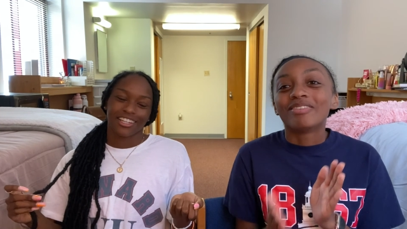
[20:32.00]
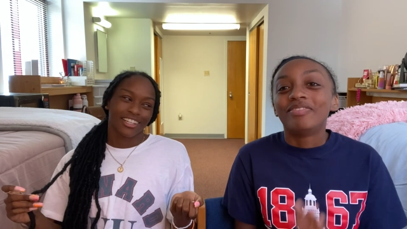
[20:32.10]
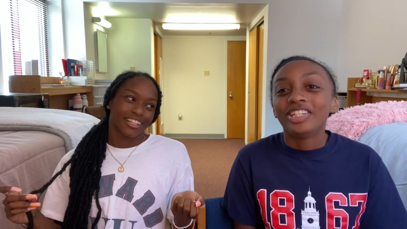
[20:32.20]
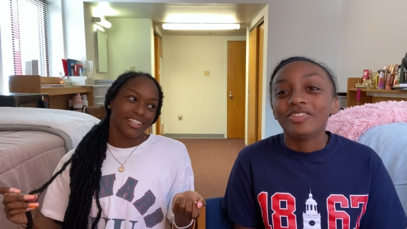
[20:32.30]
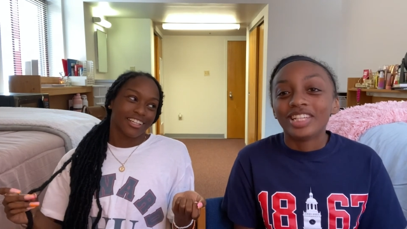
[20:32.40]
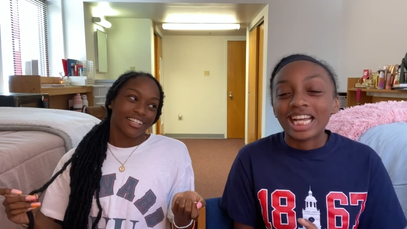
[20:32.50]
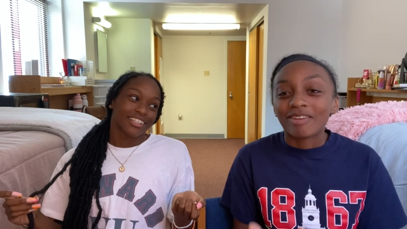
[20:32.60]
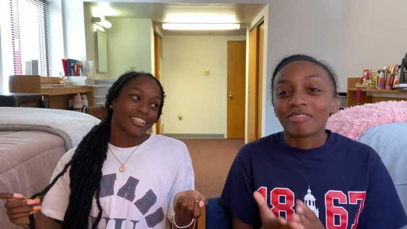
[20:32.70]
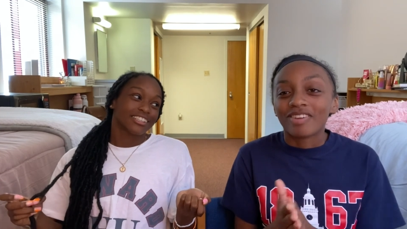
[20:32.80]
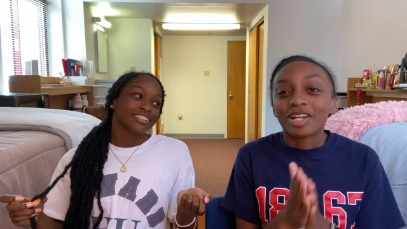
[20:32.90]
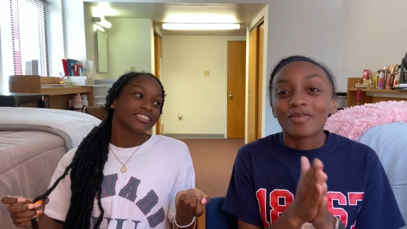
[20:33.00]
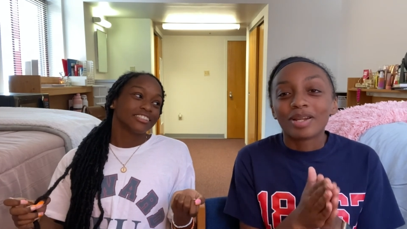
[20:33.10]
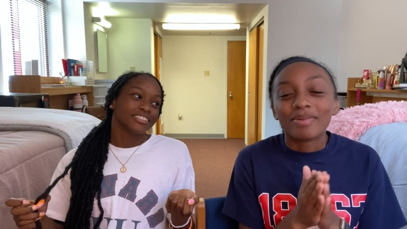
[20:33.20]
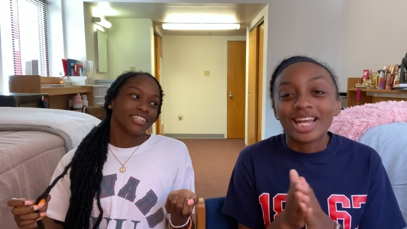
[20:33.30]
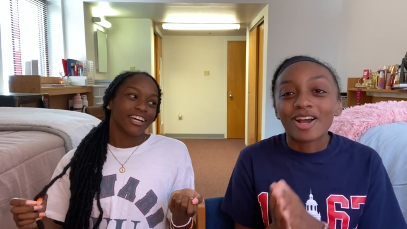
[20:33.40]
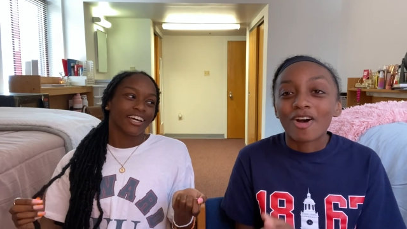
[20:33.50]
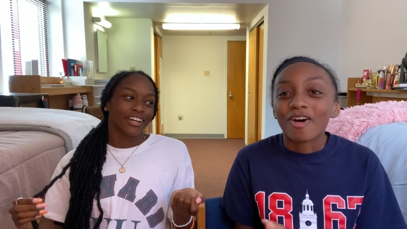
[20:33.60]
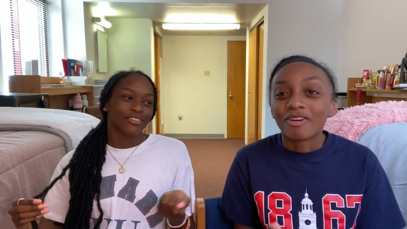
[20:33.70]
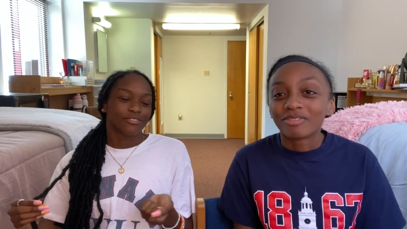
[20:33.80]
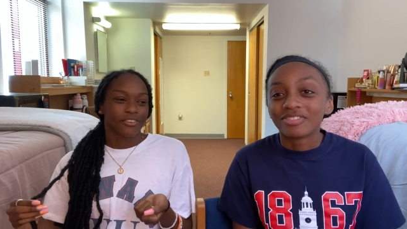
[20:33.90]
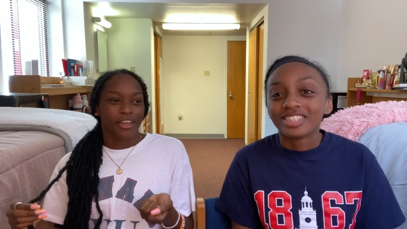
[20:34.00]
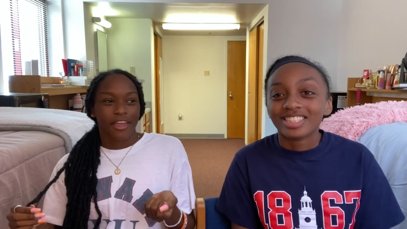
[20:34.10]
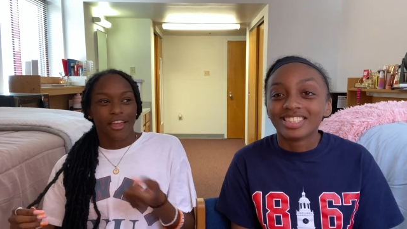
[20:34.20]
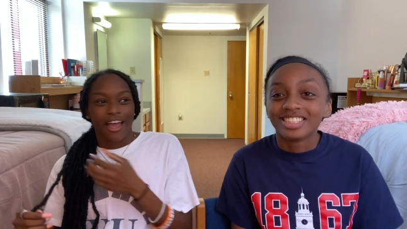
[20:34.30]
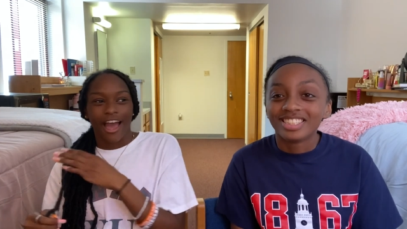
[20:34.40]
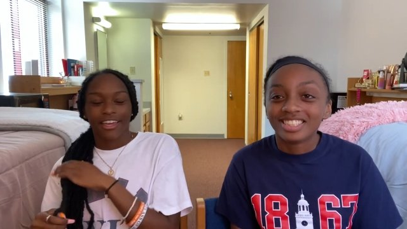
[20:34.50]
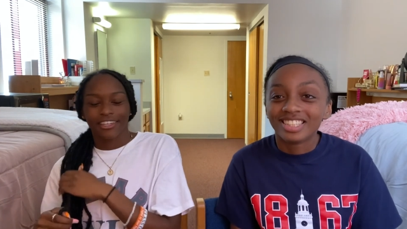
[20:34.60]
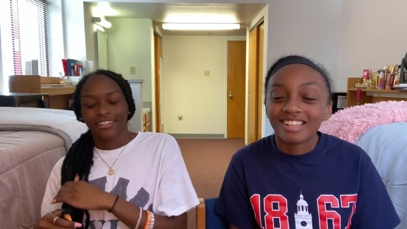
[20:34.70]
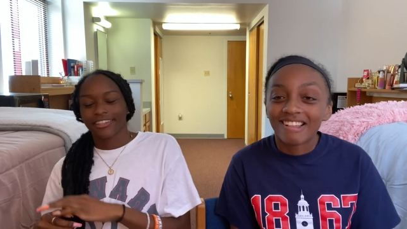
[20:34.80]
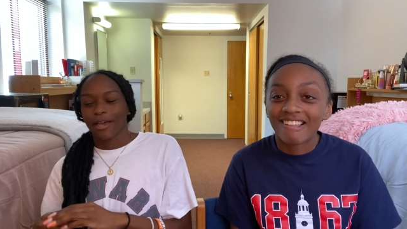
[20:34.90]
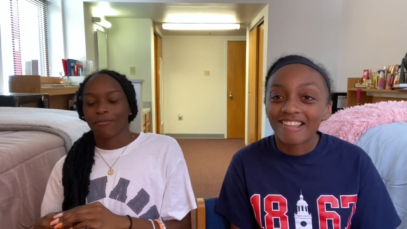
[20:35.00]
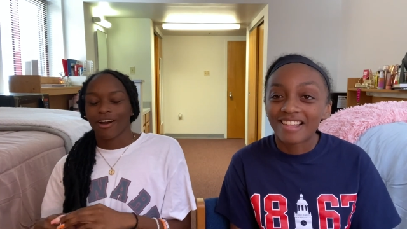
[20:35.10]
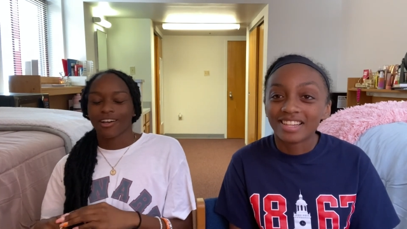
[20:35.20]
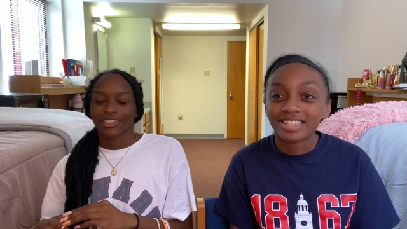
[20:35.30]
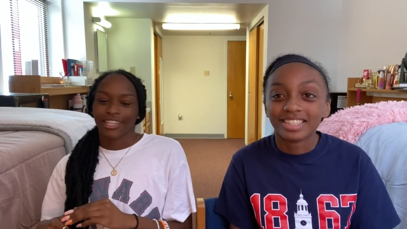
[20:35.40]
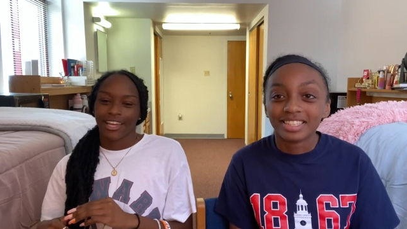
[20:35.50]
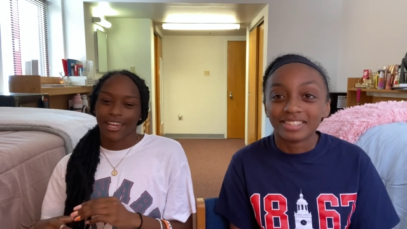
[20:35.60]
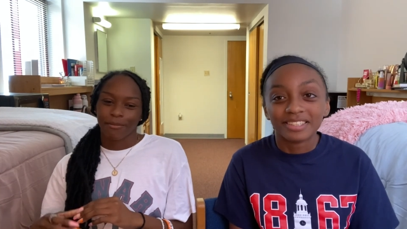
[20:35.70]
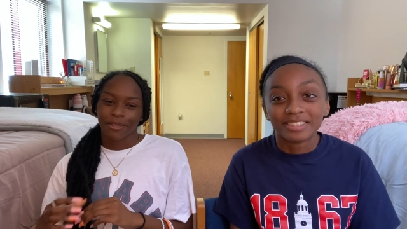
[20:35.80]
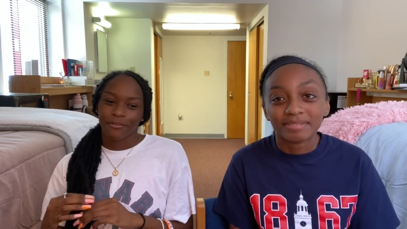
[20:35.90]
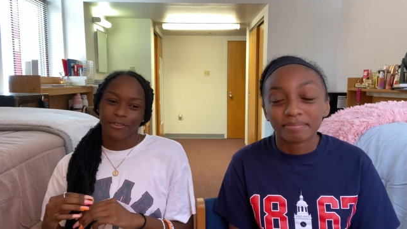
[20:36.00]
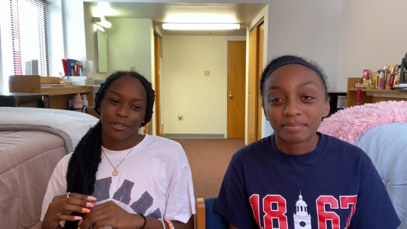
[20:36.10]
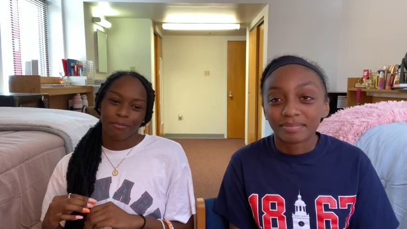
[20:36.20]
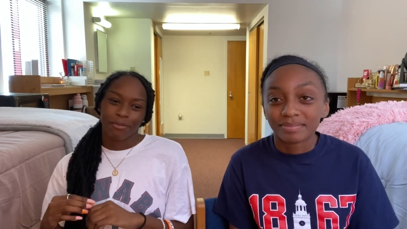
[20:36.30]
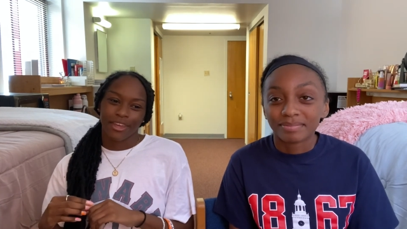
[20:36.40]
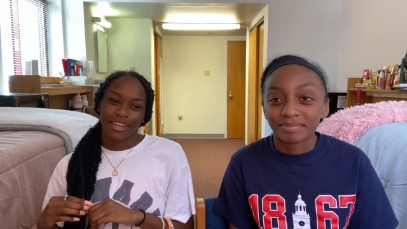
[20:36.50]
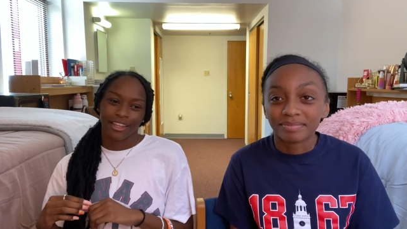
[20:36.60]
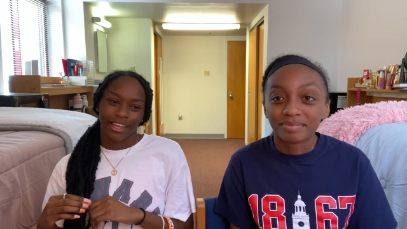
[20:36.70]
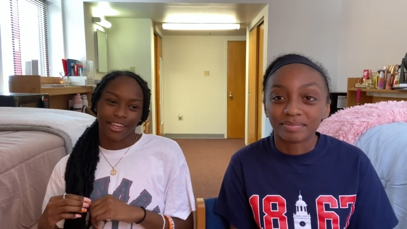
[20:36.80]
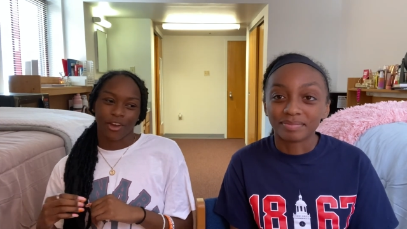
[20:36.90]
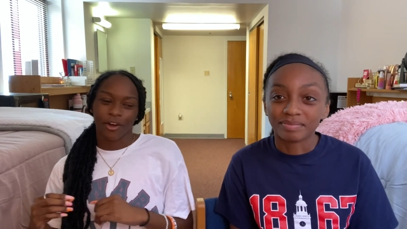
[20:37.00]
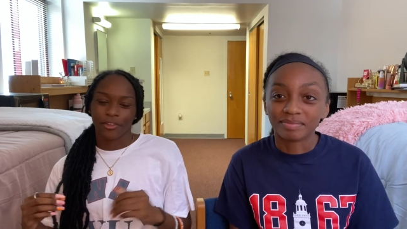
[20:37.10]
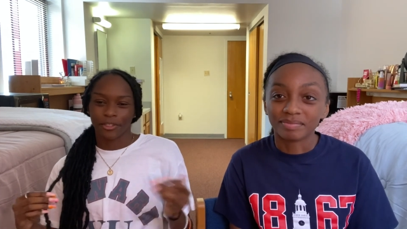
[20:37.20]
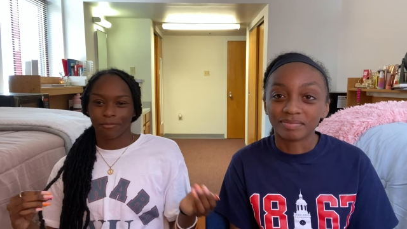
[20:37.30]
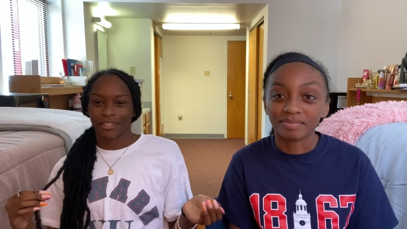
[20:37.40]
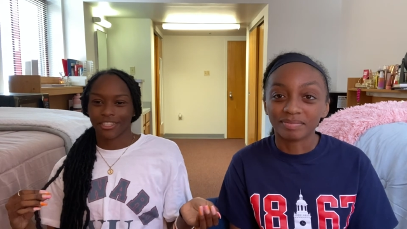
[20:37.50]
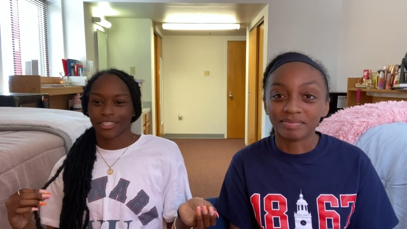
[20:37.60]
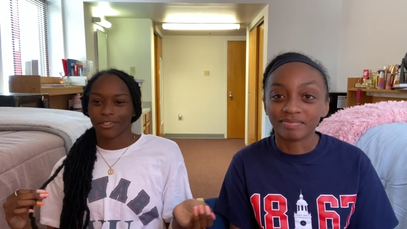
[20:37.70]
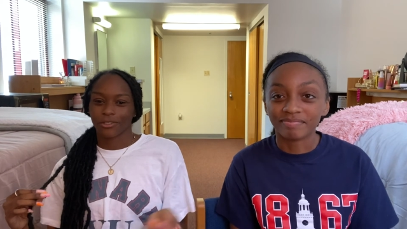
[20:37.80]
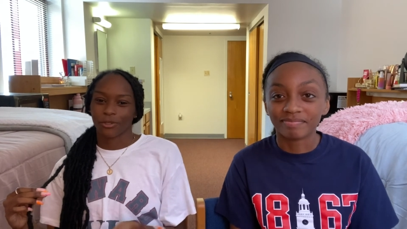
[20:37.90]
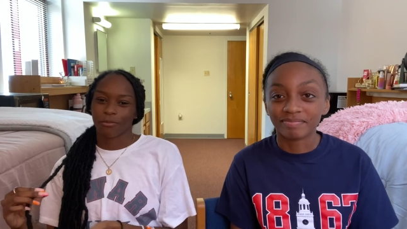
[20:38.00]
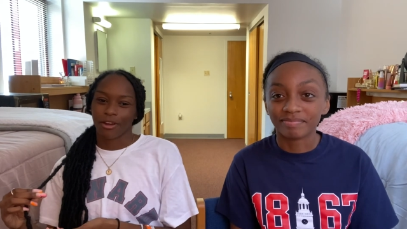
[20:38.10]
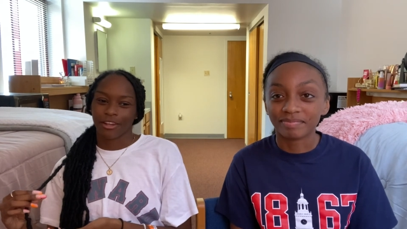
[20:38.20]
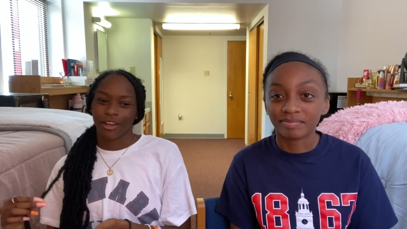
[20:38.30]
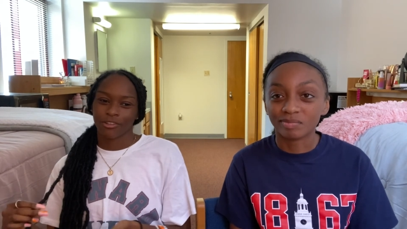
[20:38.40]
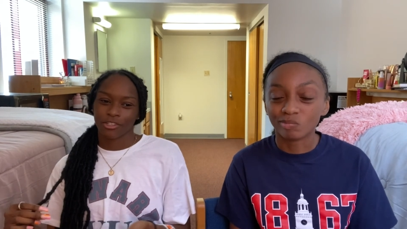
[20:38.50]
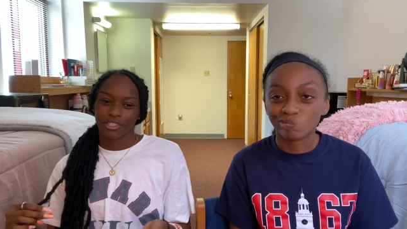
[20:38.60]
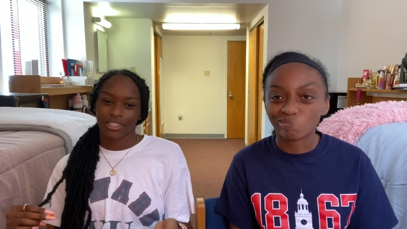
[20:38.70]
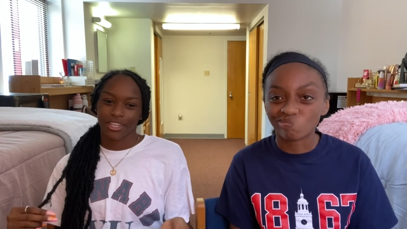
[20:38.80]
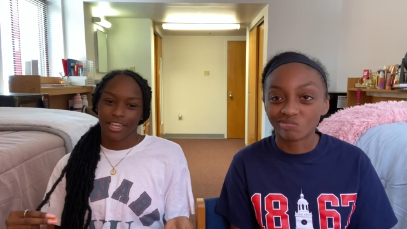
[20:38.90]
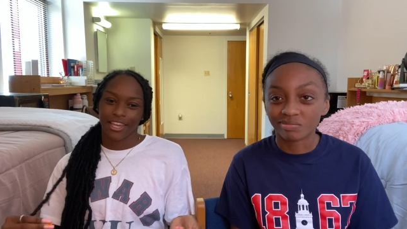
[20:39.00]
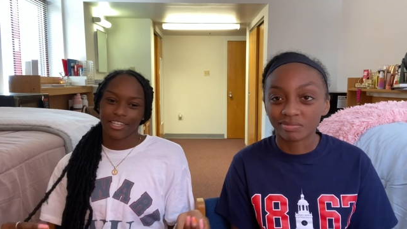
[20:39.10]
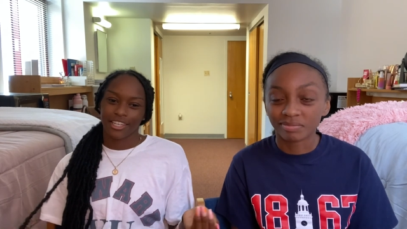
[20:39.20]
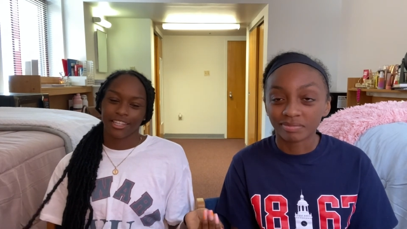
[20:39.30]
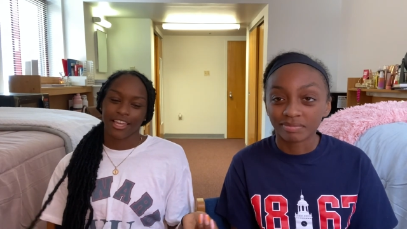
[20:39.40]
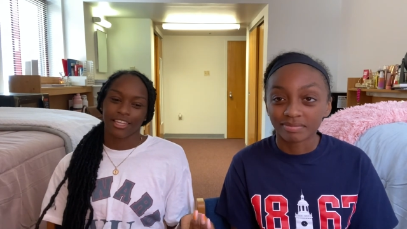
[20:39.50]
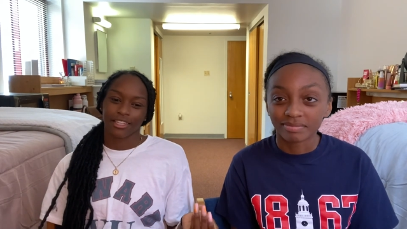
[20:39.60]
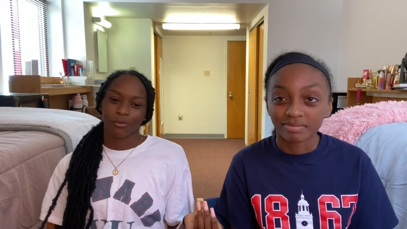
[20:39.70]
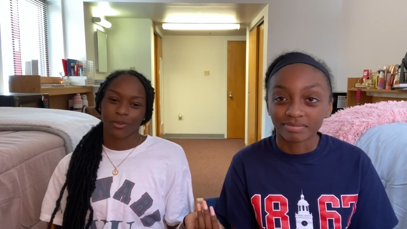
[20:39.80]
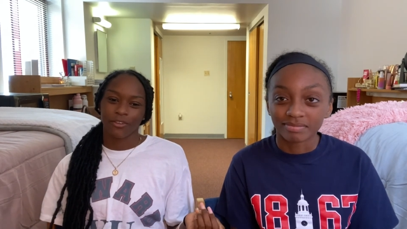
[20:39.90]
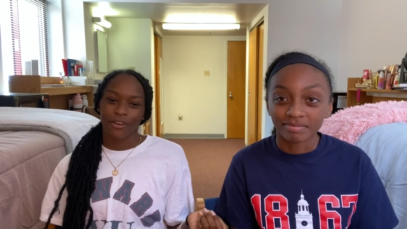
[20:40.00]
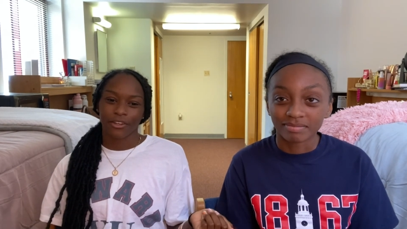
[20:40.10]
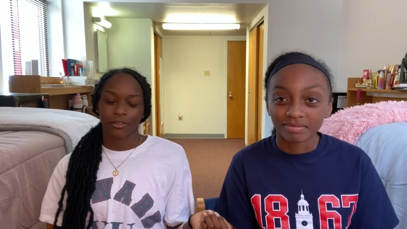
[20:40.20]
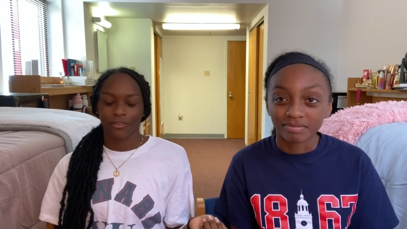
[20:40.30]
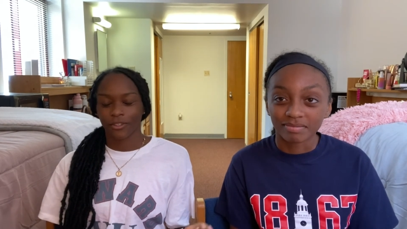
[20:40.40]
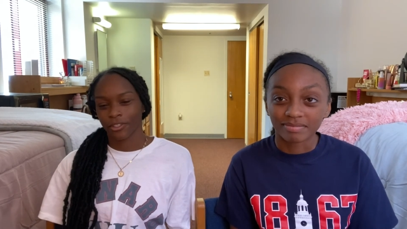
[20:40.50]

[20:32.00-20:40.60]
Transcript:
Speaker 1: venue, they have to find a way to pay yeah, off. I get that,
Speaker 2: but I was like, I'm not gonna pay like all this money to go to a party. I'll just and then like what if i don't even